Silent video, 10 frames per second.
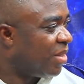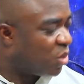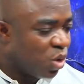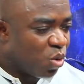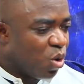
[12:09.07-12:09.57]

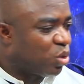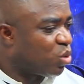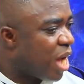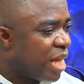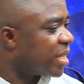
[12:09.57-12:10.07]
So go
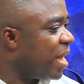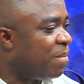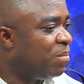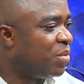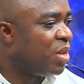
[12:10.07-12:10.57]
to
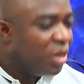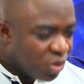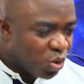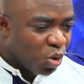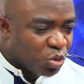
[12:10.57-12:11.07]
SM,
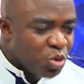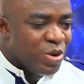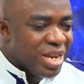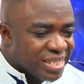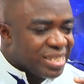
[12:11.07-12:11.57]
those who
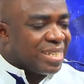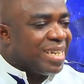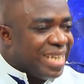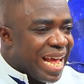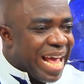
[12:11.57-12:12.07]
really
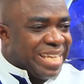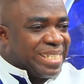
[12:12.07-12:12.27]
started the